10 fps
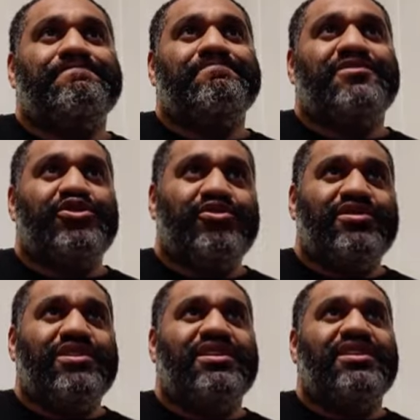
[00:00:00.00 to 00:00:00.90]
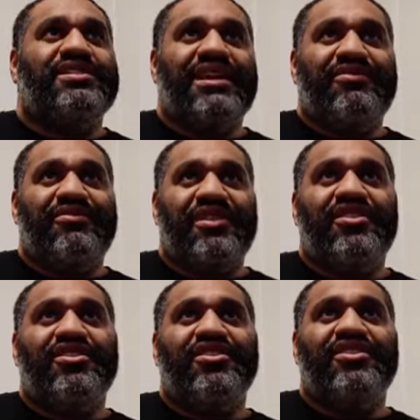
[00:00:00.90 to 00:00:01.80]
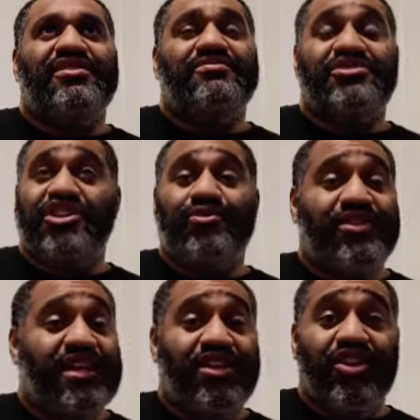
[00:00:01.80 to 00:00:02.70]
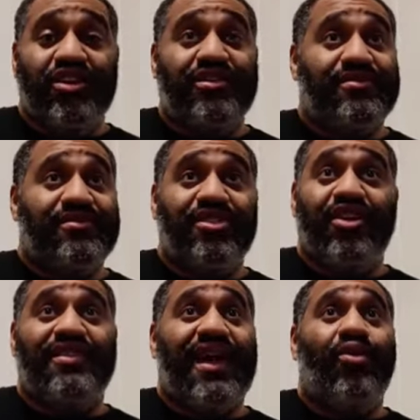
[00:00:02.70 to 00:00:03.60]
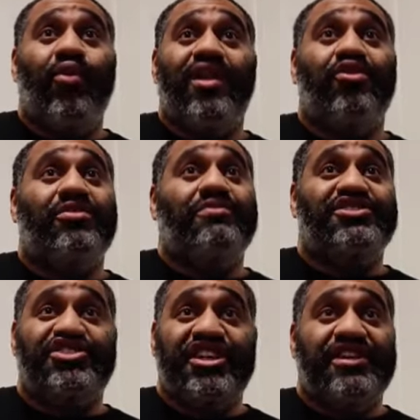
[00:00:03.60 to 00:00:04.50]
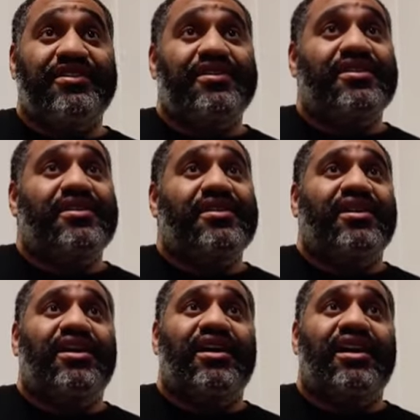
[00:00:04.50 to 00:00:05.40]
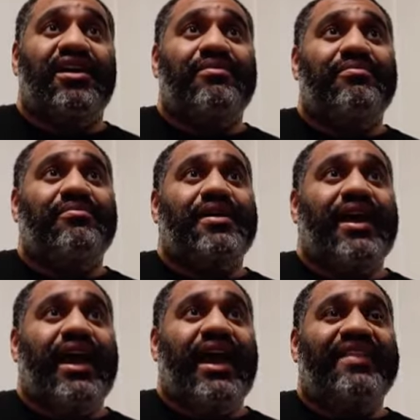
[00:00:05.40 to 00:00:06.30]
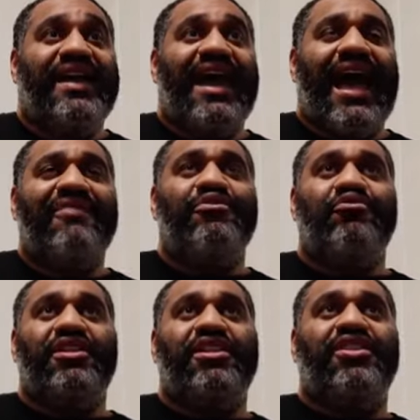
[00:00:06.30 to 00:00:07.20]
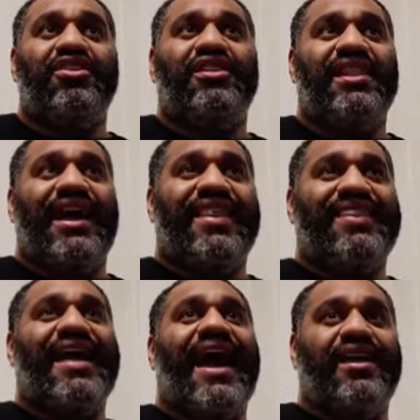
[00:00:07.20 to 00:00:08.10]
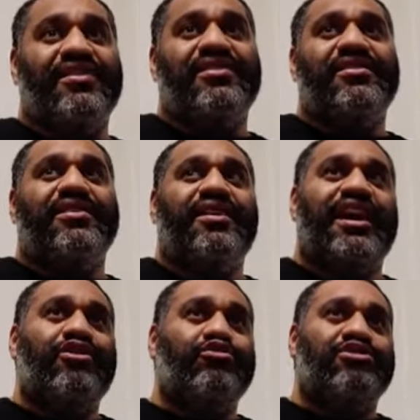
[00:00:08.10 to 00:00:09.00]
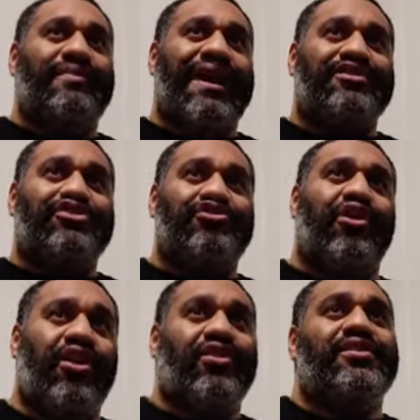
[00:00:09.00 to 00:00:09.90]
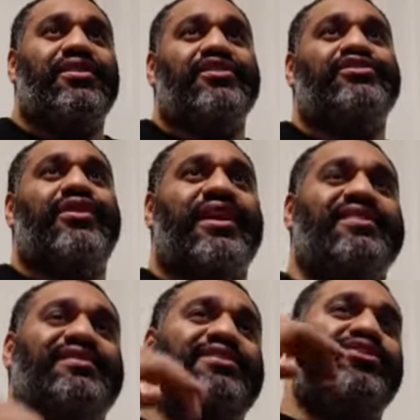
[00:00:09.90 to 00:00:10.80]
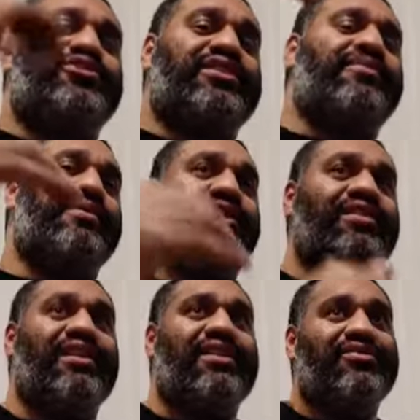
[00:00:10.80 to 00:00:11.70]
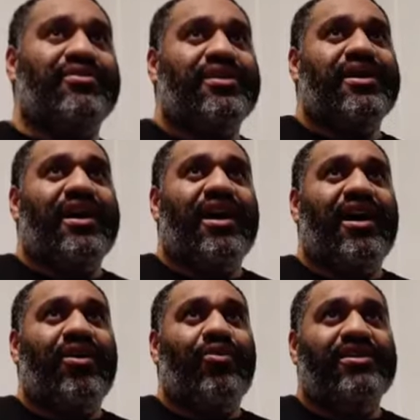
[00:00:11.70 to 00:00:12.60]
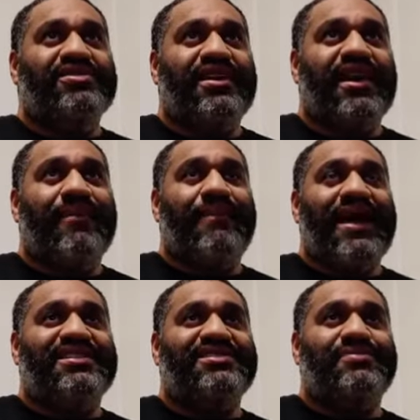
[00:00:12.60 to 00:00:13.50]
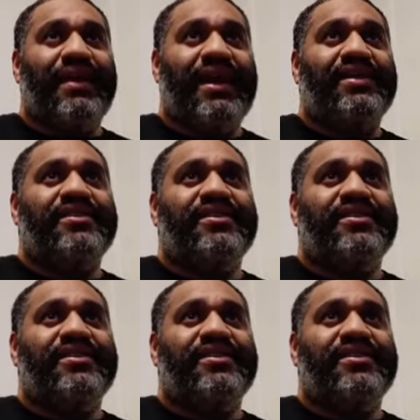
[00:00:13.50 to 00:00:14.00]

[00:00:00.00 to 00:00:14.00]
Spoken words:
Juice looked good. David Finley looked good. G.O.D. looked like a well-oiled machine. And they haven't really looked like that in New Japan Strong. So I guess they turned it up another level once they got back to Japan.